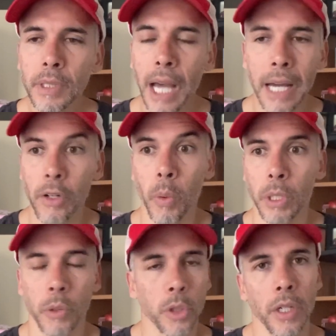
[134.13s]
I don't know what
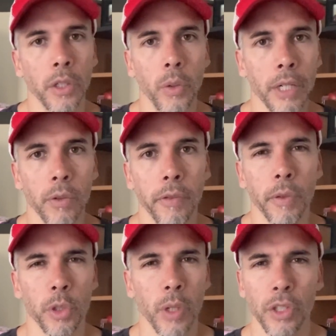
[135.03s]
he was trying to do. I don't know if he
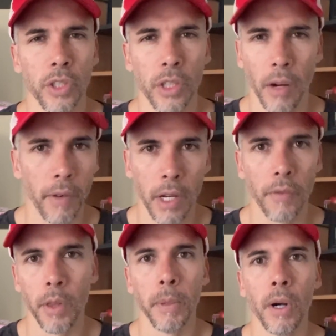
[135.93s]
was trying to just co-
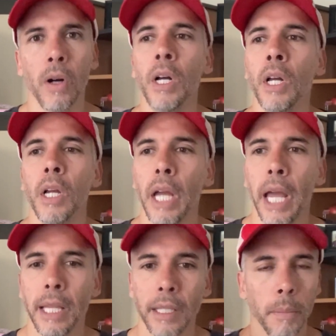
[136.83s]
cover the ball
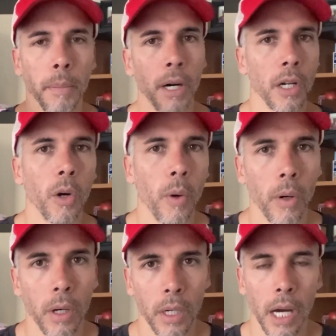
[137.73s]
and let the ball
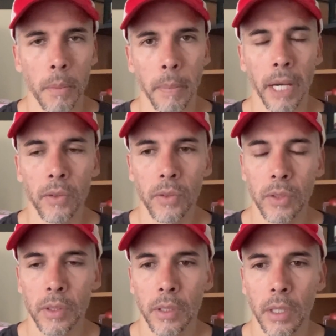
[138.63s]
go uh, out of
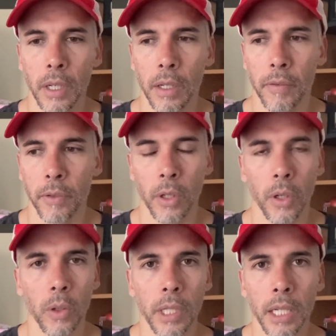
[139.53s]
bounds uh, for a
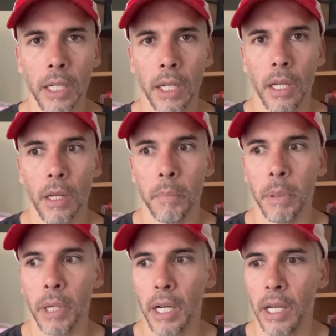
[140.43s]
goal kick,
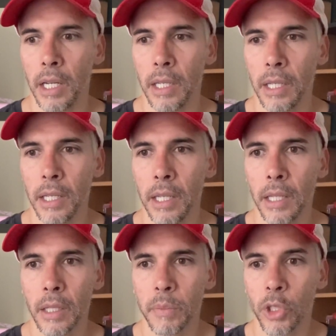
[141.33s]
but he
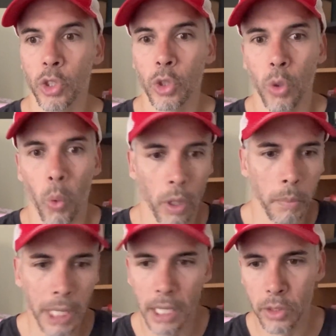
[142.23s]
ended up just
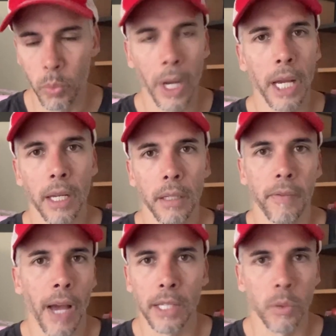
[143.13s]
squirming his way,
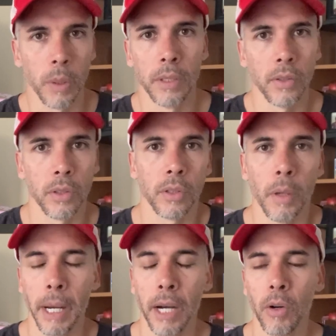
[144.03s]
Vázquez,
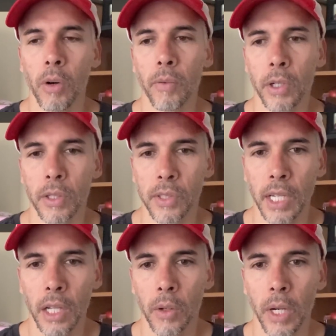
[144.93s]
somehow over
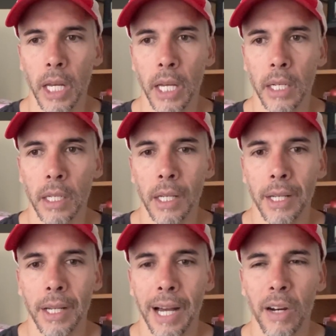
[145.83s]
Cancelo. And
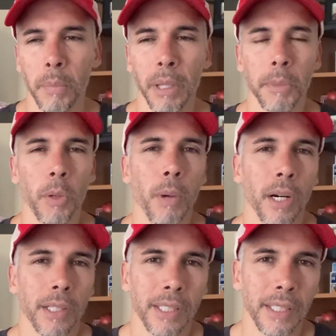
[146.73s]
I don't blame
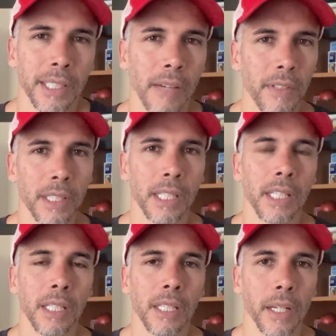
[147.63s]
Cubarsí,
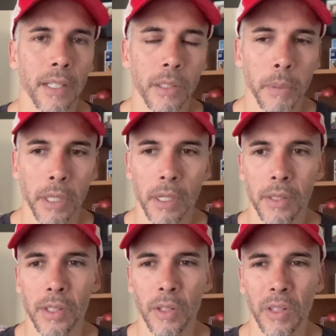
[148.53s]
17, the
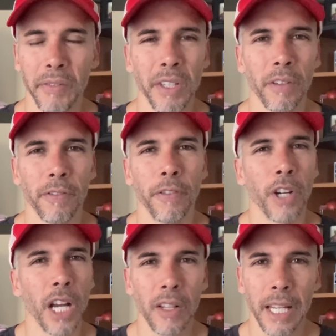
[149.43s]
inexperience, you know, leaving your
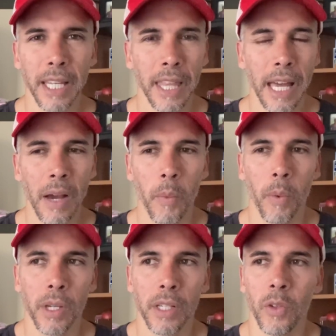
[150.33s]
foot out like that.
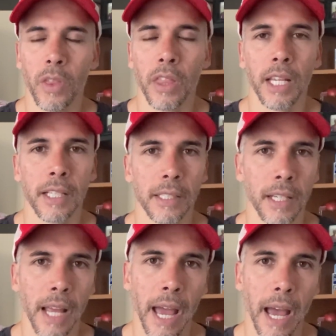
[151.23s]
What do you think is
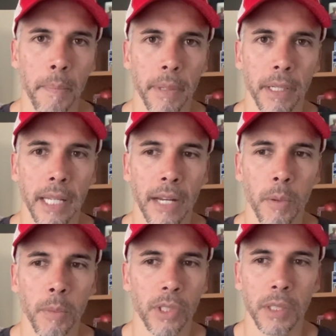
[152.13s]
going to happen? That
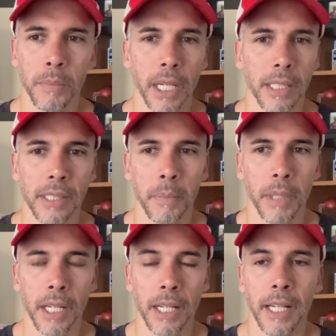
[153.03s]
almost seemed like
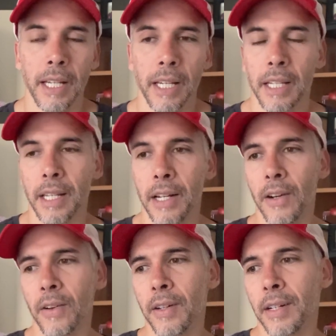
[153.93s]
something, you
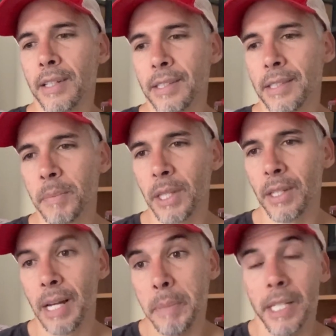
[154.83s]
know,
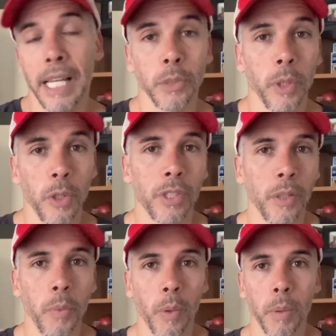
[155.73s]
something. I mean, that's what you see
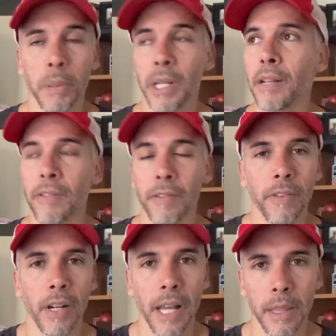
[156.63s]
when we're playing for
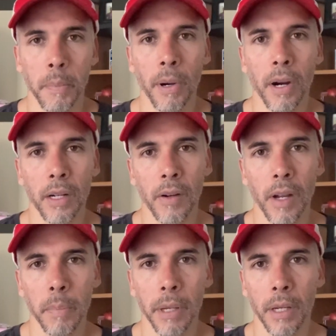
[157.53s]
fun at the park,
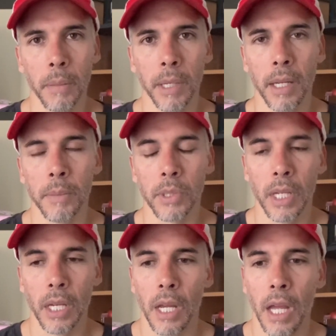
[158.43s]
right? Pickup games
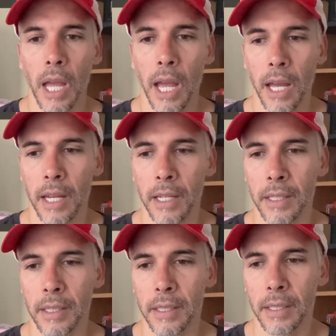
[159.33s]

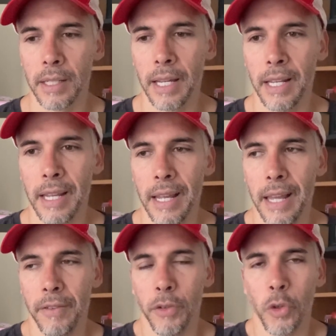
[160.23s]
and
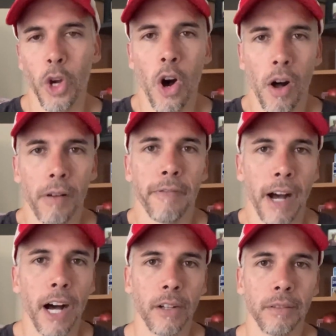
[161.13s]
and if you call a
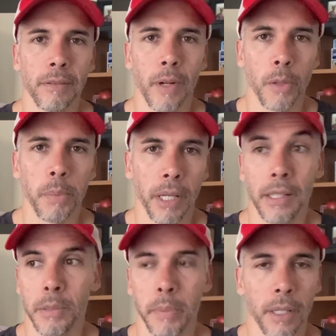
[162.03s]
foul while you're playing
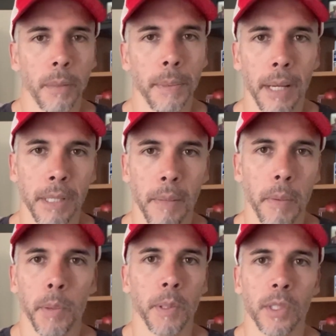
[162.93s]
these pickup games, I mean,
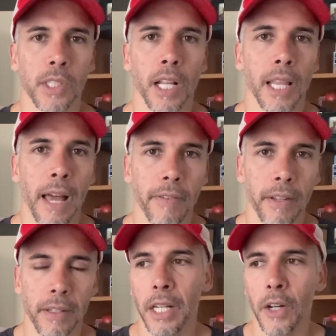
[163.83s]
people are just gonna laugh at
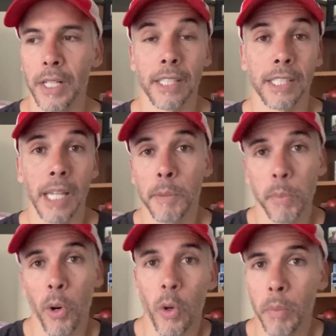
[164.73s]
you. You know, it's the same
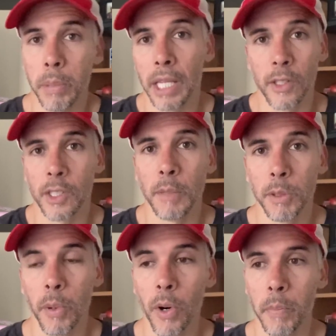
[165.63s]
sport. We're playing the same
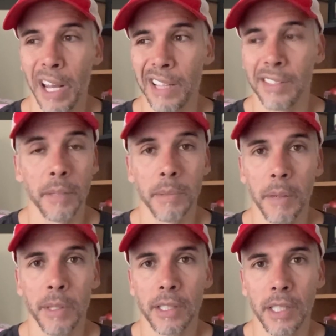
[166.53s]
sport, but at the same
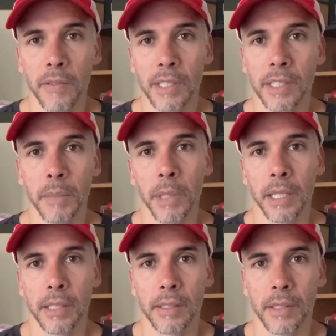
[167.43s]
time, it doesn't even seem
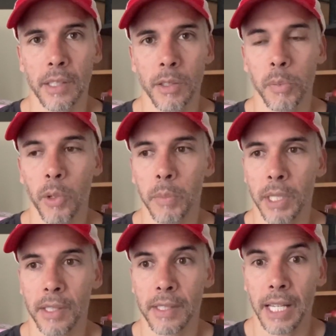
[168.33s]
like it's the same sport
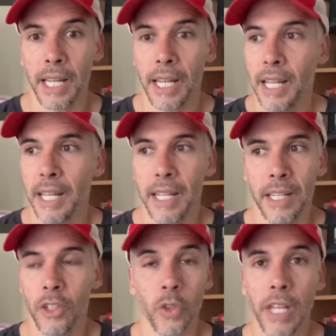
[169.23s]
because
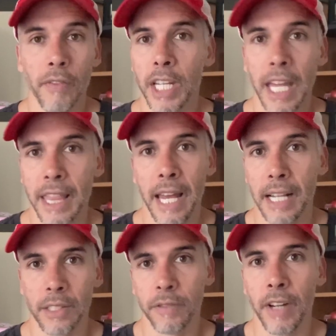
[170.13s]
you'll never get that
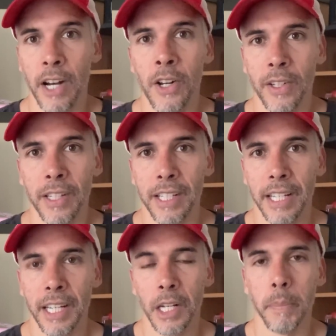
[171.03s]
as a foul
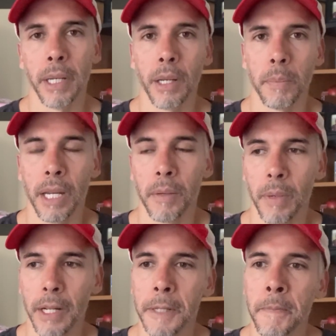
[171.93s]
in a pickup game,
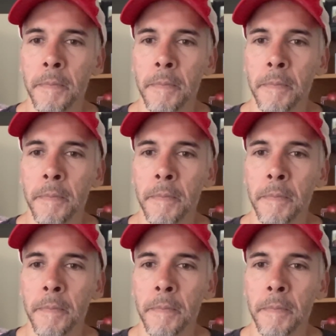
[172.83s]
right?